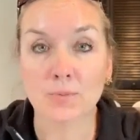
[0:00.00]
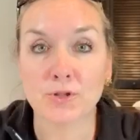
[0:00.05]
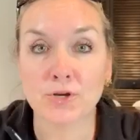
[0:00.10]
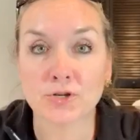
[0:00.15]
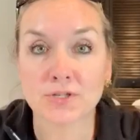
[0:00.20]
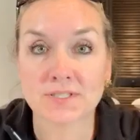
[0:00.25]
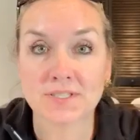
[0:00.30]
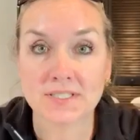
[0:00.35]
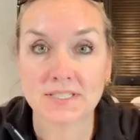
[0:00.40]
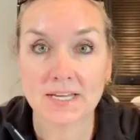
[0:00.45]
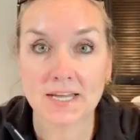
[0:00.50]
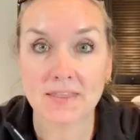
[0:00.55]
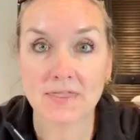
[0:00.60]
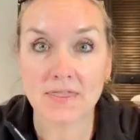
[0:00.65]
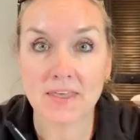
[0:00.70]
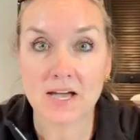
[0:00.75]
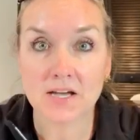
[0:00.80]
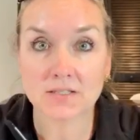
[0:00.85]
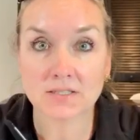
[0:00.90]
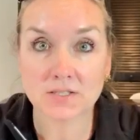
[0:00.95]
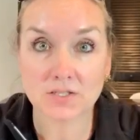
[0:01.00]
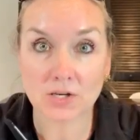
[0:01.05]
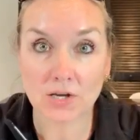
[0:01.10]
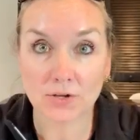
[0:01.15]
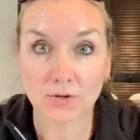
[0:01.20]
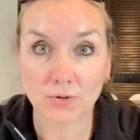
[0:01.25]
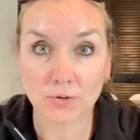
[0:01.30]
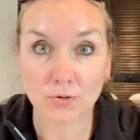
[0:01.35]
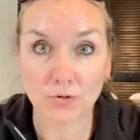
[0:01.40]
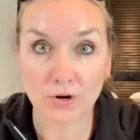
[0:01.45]
There is a
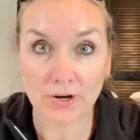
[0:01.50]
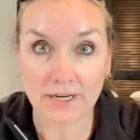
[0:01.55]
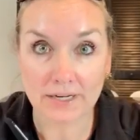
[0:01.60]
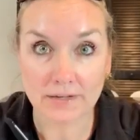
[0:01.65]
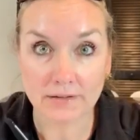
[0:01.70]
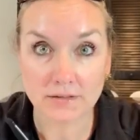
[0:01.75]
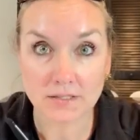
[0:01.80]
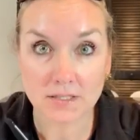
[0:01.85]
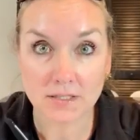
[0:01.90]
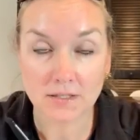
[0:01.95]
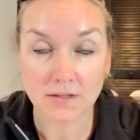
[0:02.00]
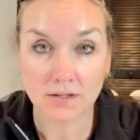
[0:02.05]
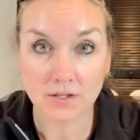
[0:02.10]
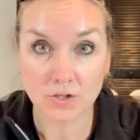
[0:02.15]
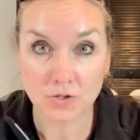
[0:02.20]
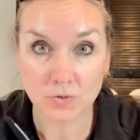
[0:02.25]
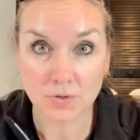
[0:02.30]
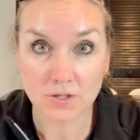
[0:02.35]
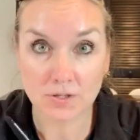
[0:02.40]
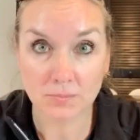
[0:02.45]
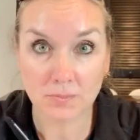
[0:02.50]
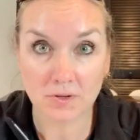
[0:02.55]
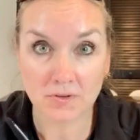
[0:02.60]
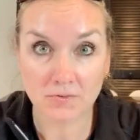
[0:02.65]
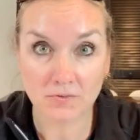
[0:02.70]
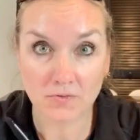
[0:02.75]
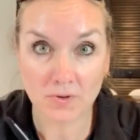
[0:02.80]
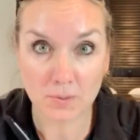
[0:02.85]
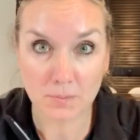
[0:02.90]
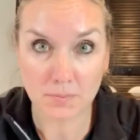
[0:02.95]
$10,000 grant that you can
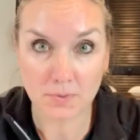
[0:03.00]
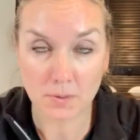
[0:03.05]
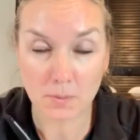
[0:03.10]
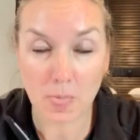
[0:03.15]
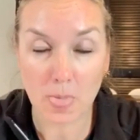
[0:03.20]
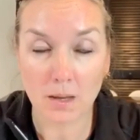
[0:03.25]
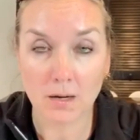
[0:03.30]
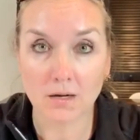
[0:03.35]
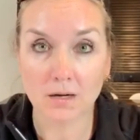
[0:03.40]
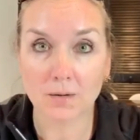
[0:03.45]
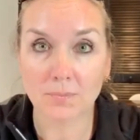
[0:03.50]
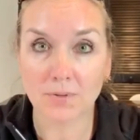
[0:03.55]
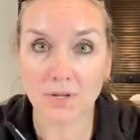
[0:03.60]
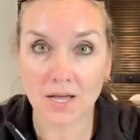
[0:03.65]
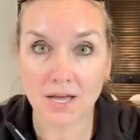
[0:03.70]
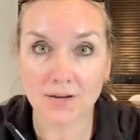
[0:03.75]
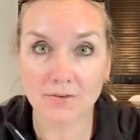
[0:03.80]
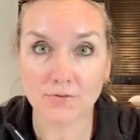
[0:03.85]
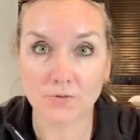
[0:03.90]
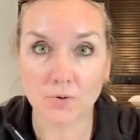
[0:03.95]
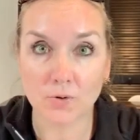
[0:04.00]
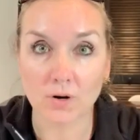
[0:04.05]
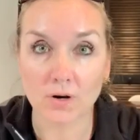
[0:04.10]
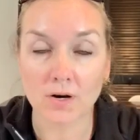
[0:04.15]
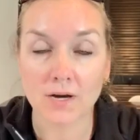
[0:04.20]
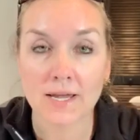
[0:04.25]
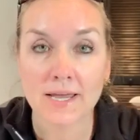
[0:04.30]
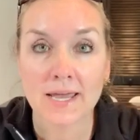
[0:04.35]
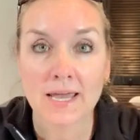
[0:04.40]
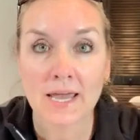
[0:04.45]
apply
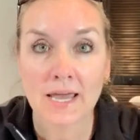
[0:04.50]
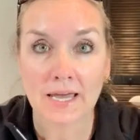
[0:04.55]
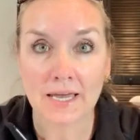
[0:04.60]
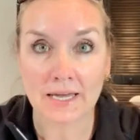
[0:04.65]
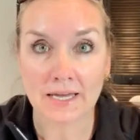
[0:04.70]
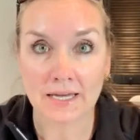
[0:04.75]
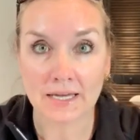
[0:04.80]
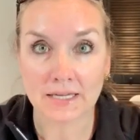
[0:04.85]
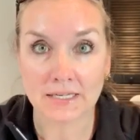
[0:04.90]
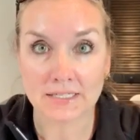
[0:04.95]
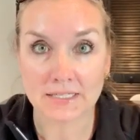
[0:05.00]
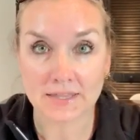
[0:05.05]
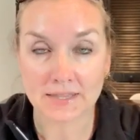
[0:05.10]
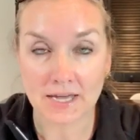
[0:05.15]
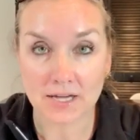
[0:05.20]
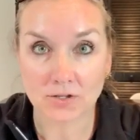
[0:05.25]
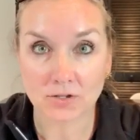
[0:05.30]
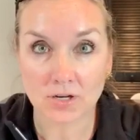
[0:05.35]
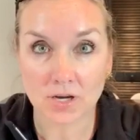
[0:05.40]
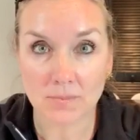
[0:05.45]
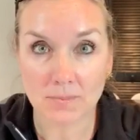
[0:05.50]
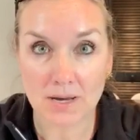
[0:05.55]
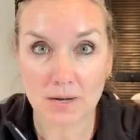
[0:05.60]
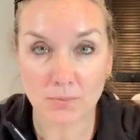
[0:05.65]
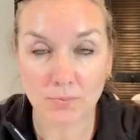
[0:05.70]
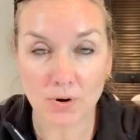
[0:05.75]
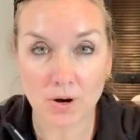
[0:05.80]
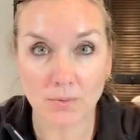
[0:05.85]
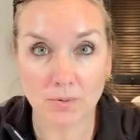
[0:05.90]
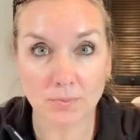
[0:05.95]
for, and that'll come
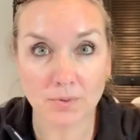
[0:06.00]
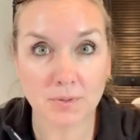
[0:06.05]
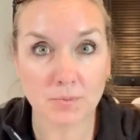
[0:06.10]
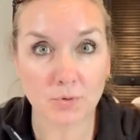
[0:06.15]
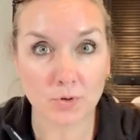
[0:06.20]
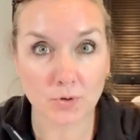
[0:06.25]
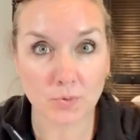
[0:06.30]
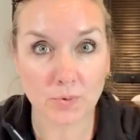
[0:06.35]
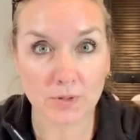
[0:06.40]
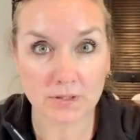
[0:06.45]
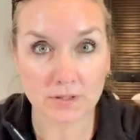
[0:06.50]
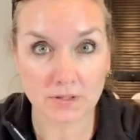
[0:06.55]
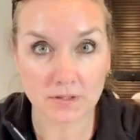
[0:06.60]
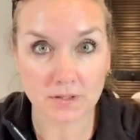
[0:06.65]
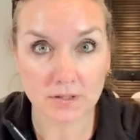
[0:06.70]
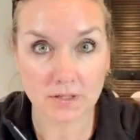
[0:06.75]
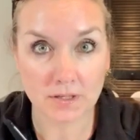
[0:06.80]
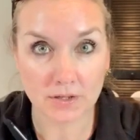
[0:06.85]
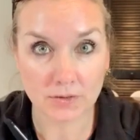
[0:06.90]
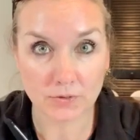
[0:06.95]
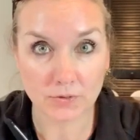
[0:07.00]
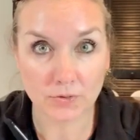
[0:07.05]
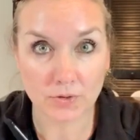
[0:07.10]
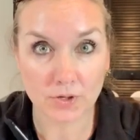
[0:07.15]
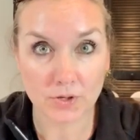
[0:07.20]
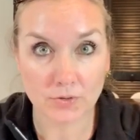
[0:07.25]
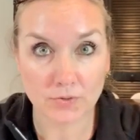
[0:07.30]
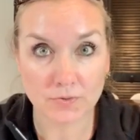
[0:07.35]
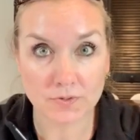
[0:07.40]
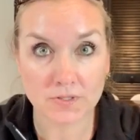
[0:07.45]
out probably more quickly than the other
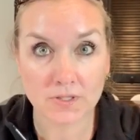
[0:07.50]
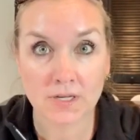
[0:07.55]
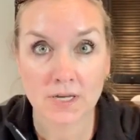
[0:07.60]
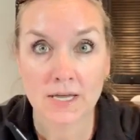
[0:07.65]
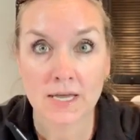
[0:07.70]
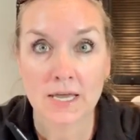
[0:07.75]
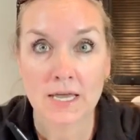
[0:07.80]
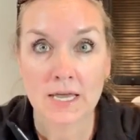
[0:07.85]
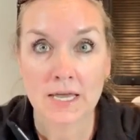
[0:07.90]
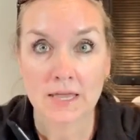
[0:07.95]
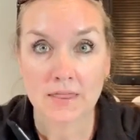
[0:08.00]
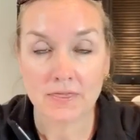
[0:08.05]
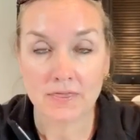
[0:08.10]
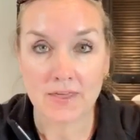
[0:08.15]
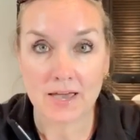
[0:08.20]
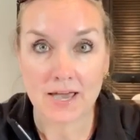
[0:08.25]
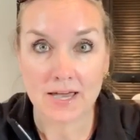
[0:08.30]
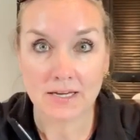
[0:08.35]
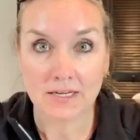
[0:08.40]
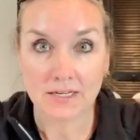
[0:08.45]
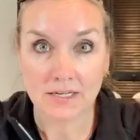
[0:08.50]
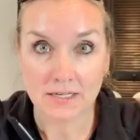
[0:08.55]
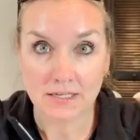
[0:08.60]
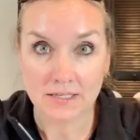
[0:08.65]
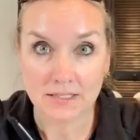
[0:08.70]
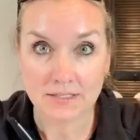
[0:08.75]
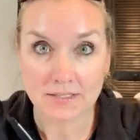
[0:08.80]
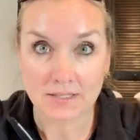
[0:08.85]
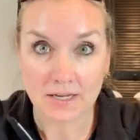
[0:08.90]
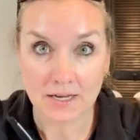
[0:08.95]
loans. That
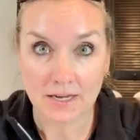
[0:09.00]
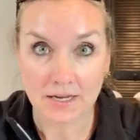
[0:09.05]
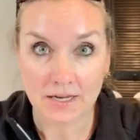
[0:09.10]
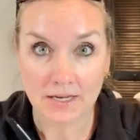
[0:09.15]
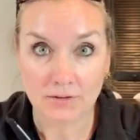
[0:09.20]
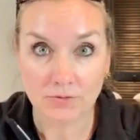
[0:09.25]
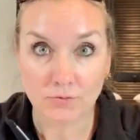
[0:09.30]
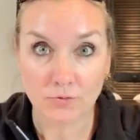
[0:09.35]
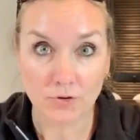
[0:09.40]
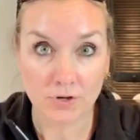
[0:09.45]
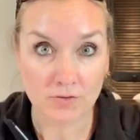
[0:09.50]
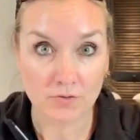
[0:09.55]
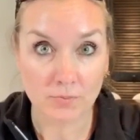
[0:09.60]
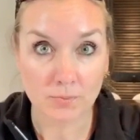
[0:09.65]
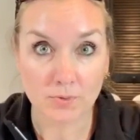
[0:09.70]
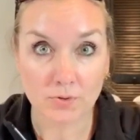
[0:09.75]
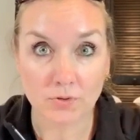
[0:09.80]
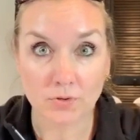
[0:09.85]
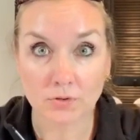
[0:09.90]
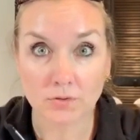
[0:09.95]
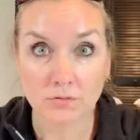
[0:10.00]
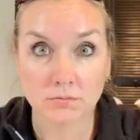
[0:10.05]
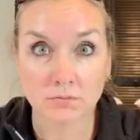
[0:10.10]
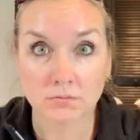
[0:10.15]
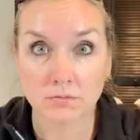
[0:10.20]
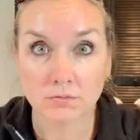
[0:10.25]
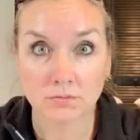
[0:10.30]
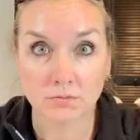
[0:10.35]
is a forgivable